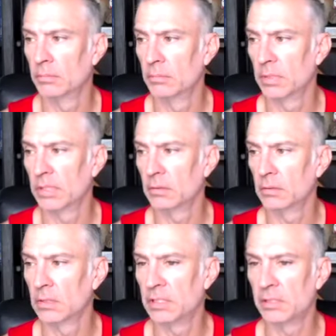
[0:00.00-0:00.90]
But
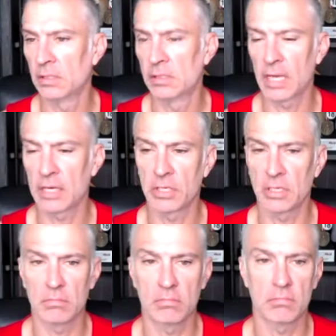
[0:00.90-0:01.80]
it's
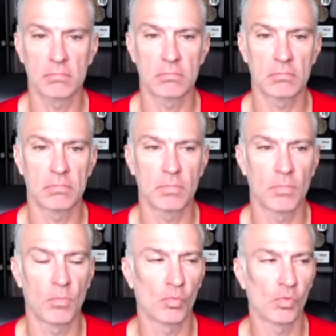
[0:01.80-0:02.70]
actually
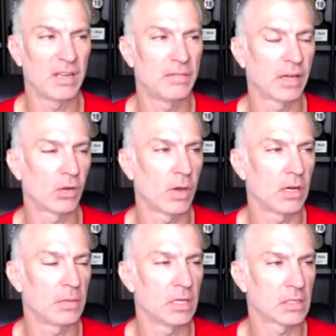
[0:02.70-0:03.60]

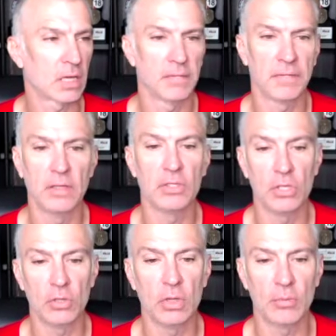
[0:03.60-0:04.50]
reinvigorated me. It's kind of fun to
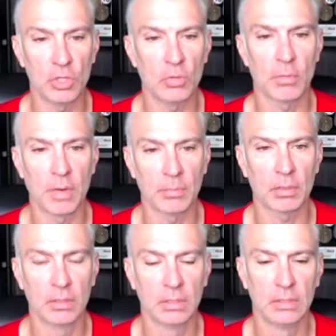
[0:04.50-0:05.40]
do them when you
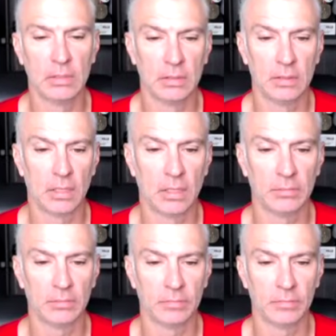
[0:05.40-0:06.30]
remember.
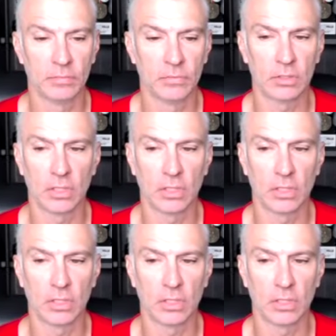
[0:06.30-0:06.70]
So